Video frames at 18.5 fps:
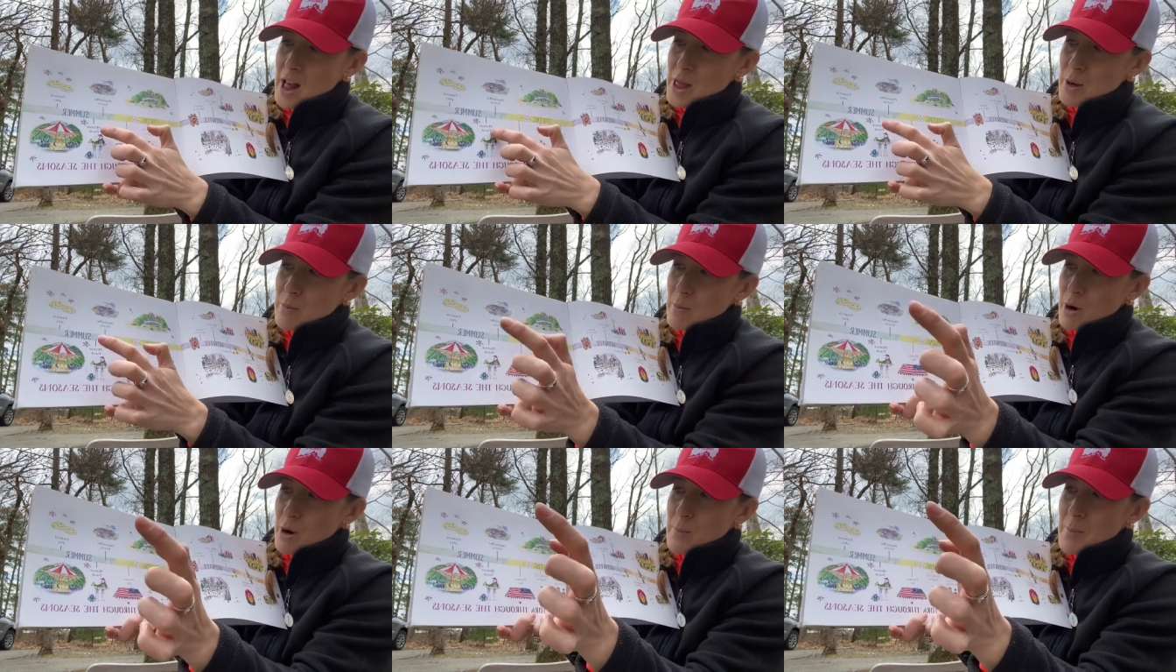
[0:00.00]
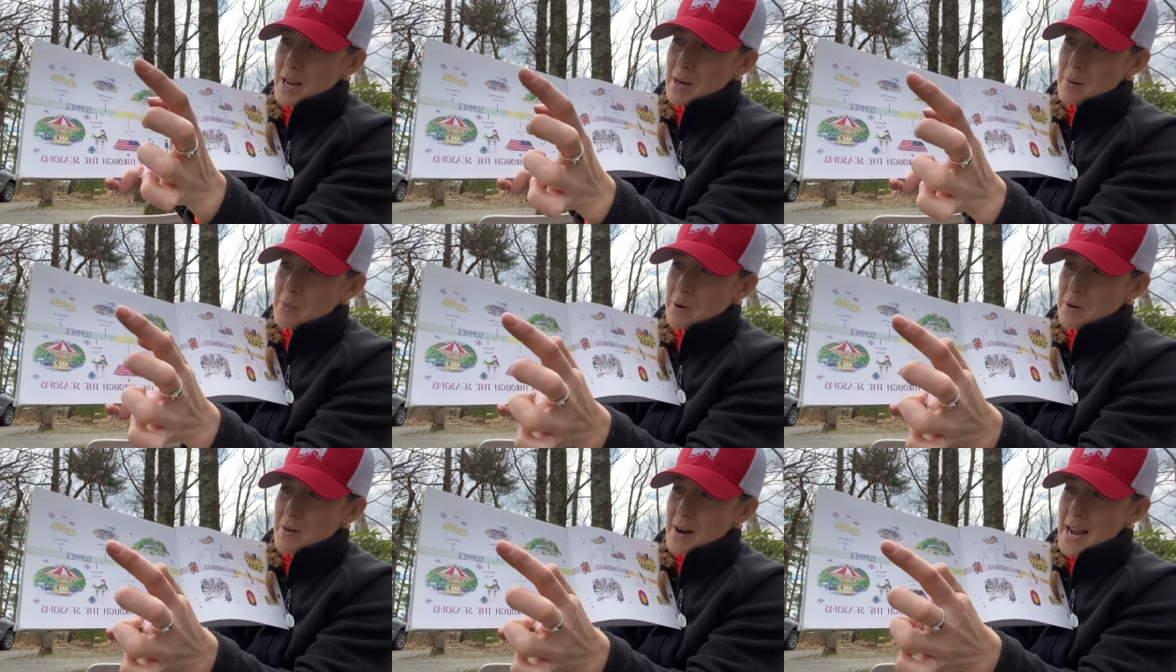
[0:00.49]
the Mermaid
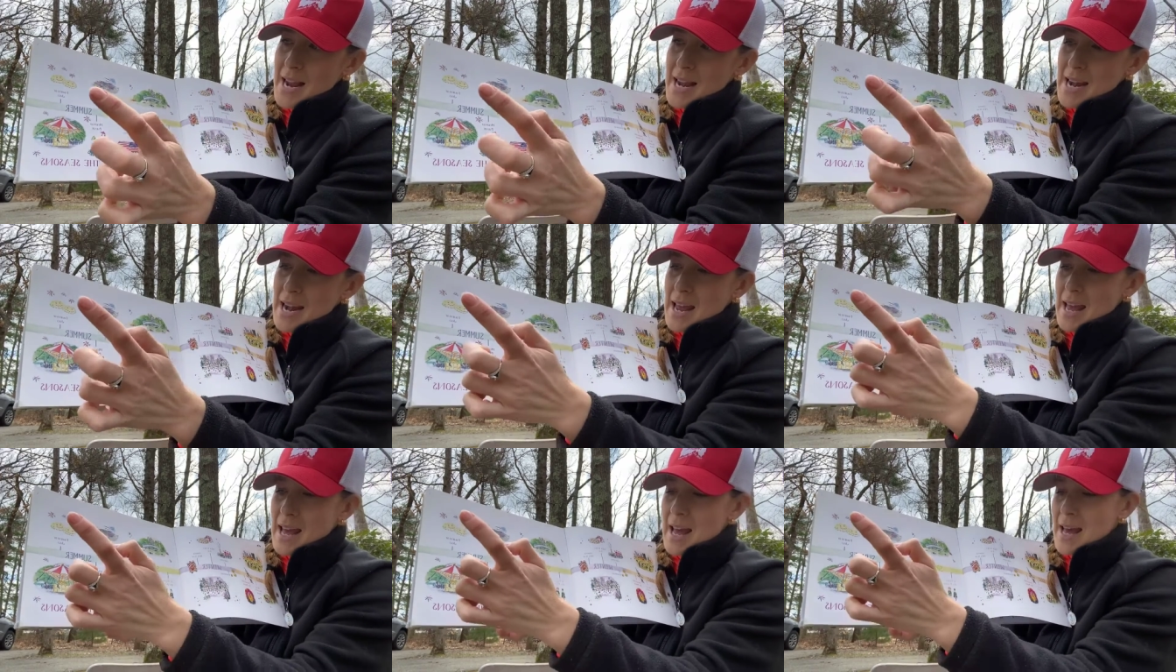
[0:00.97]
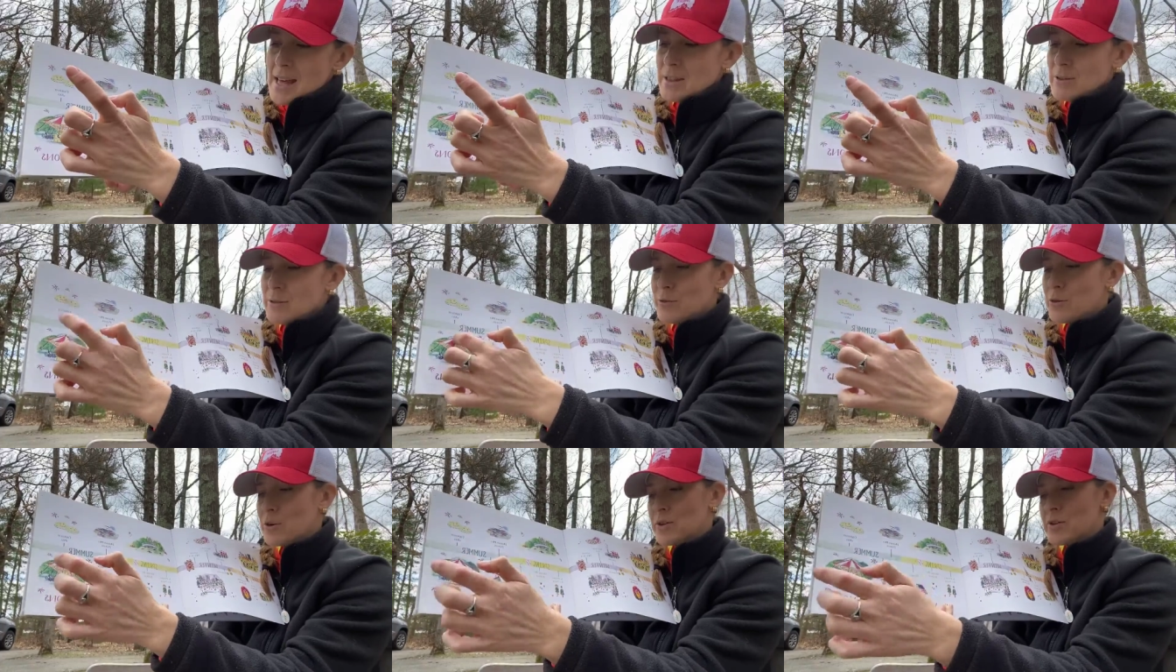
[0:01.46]
Parade, and
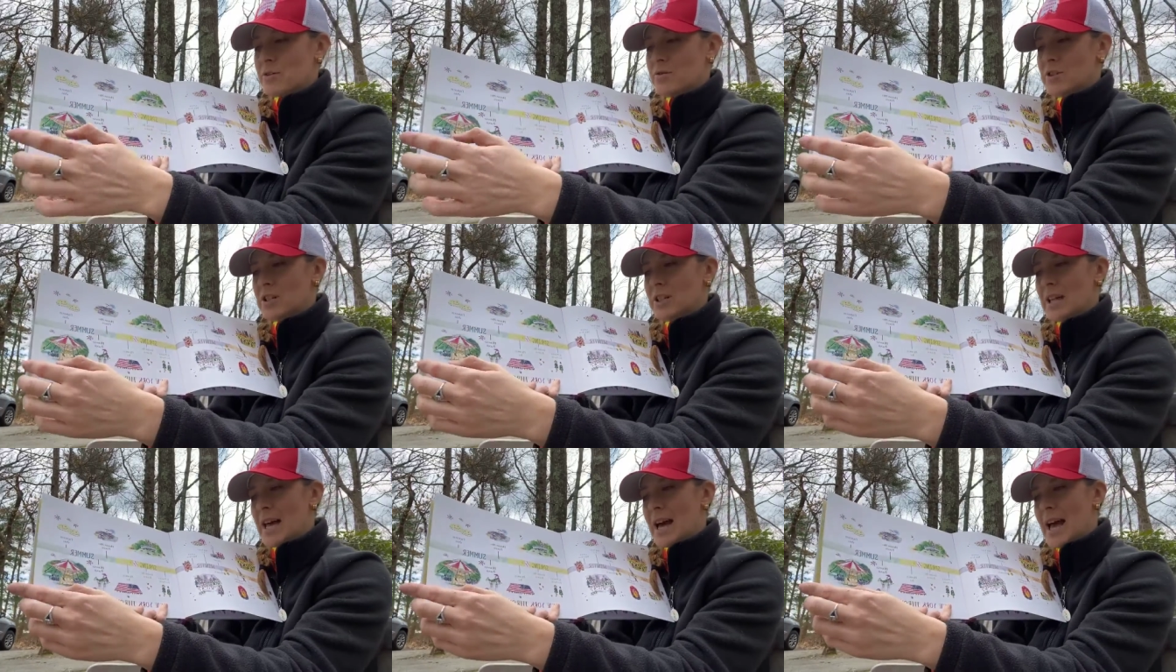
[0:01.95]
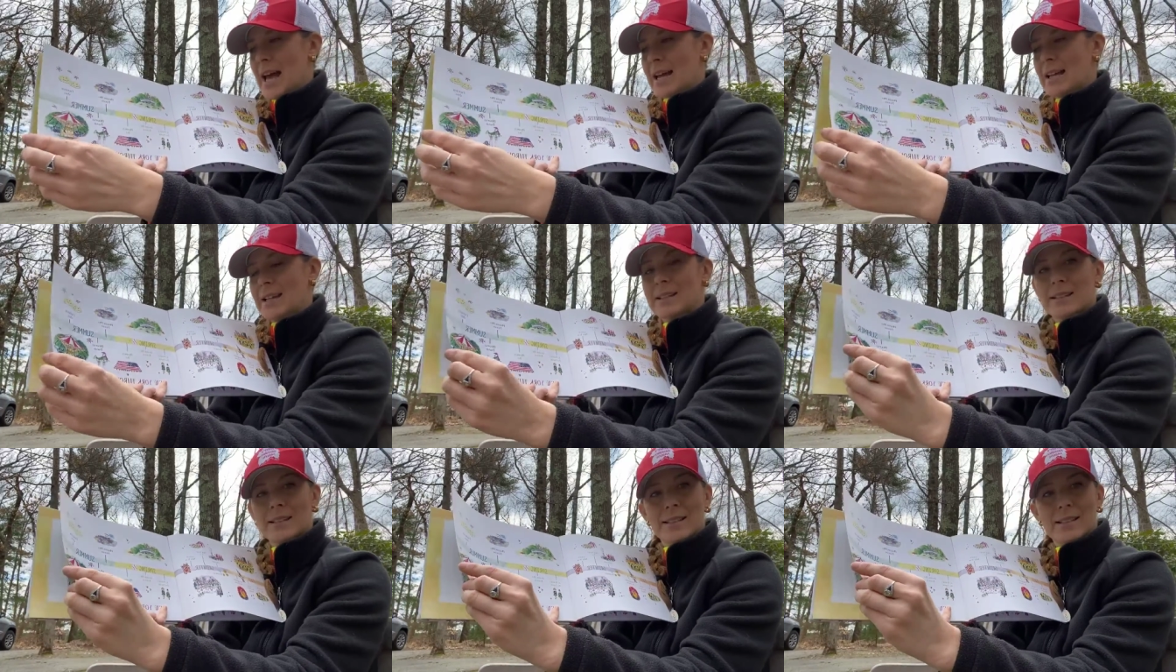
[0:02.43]
the Fourth of July.
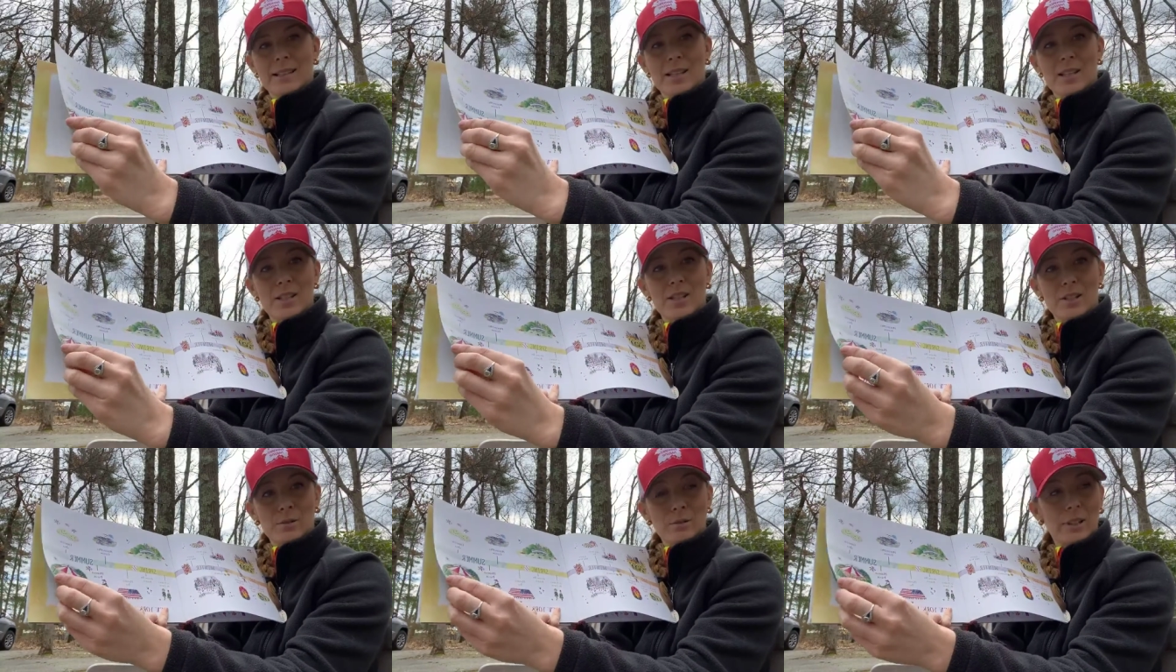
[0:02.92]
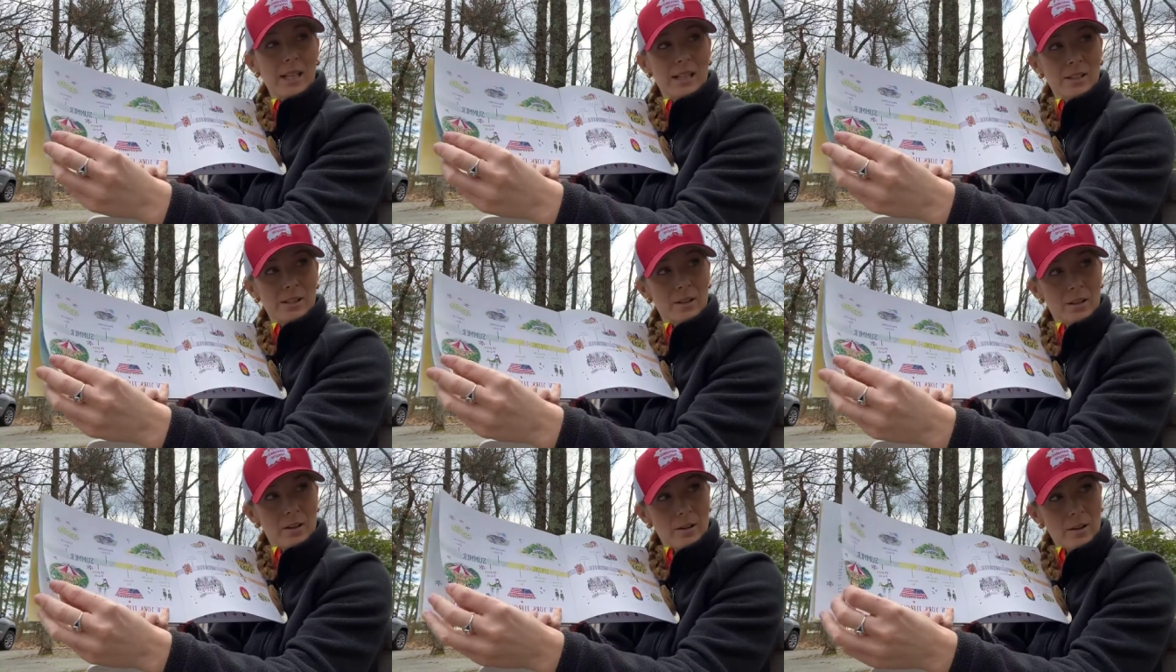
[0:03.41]
So
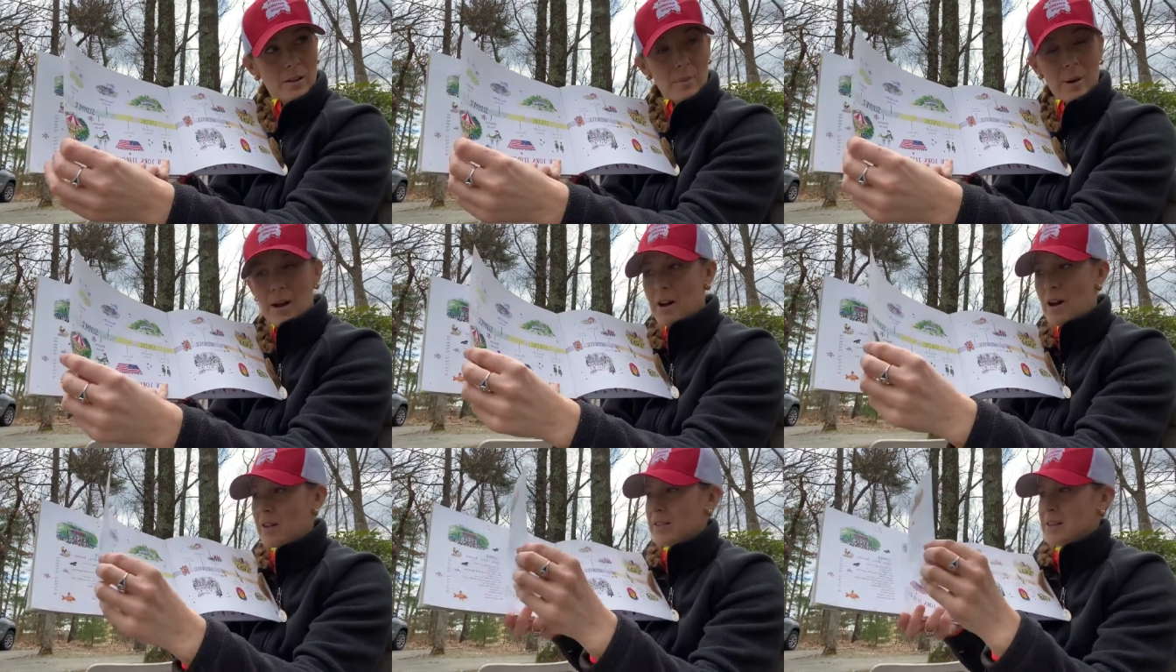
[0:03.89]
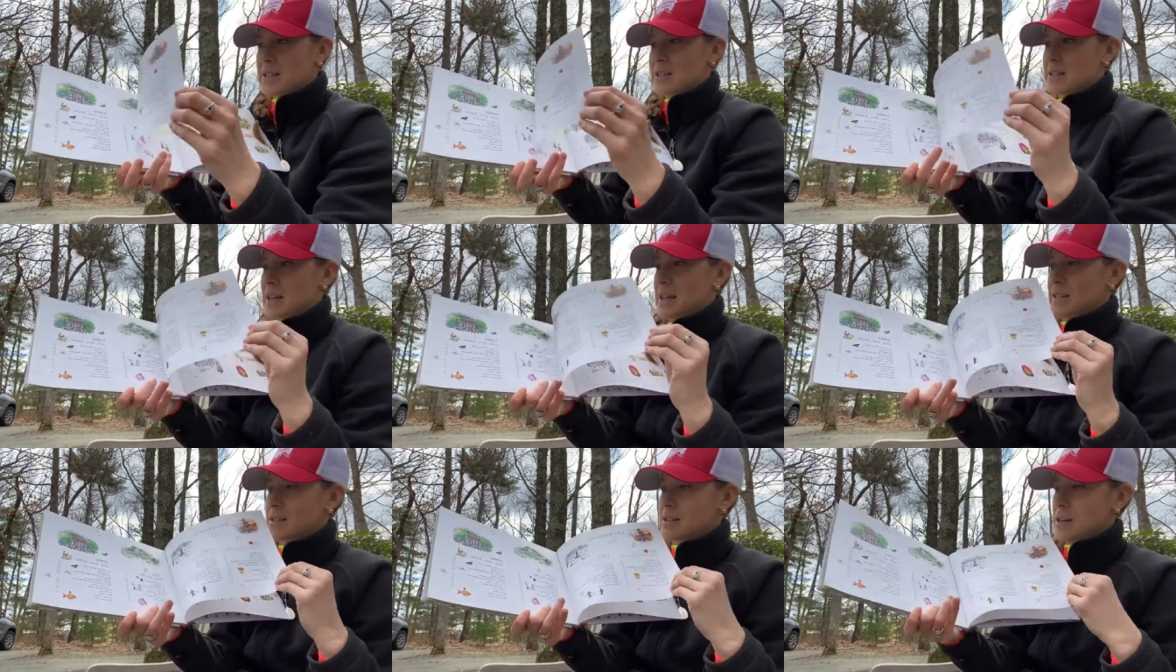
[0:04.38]
let's learn about all these
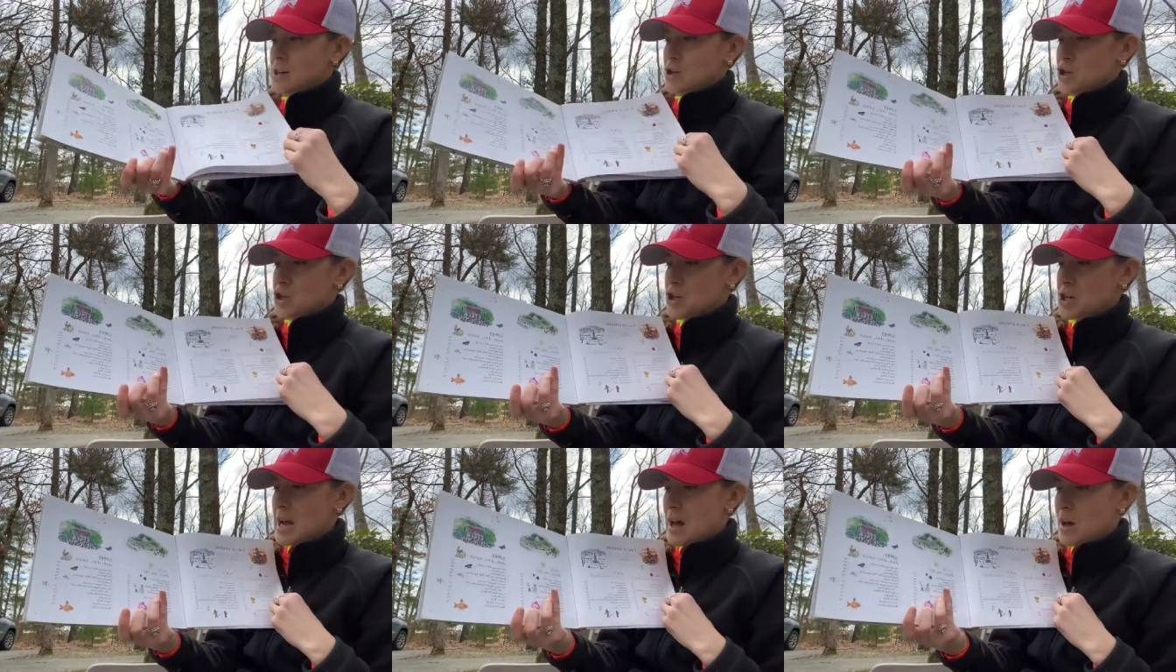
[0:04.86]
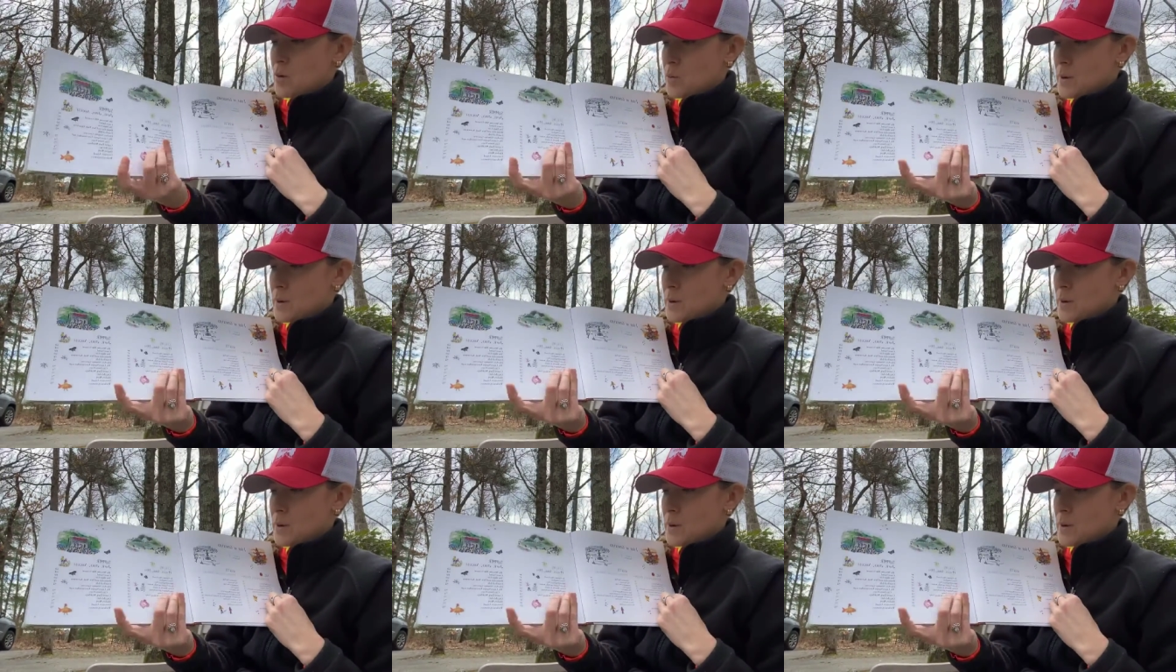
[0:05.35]
things, shall